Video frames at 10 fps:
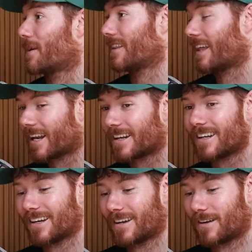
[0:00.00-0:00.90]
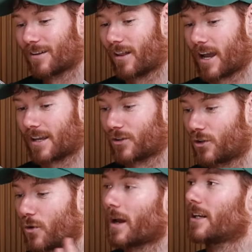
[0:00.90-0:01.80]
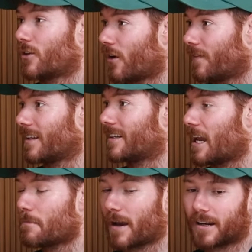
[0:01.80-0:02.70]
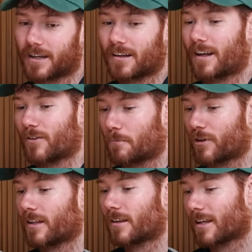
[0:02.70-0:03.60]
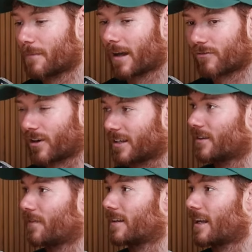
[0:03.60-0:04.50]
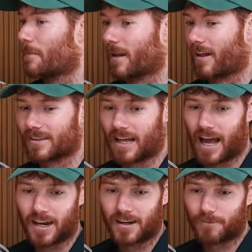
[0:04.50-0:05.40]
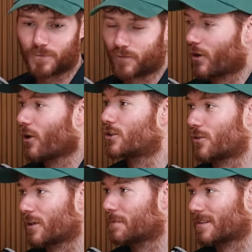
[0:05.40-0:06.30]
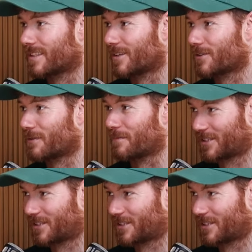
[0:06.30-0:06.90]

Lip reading: And then like you went and dove in the deep end and the brilliant thing about throwing yourself in the deep end like that, you've got no choice but to sink or swim.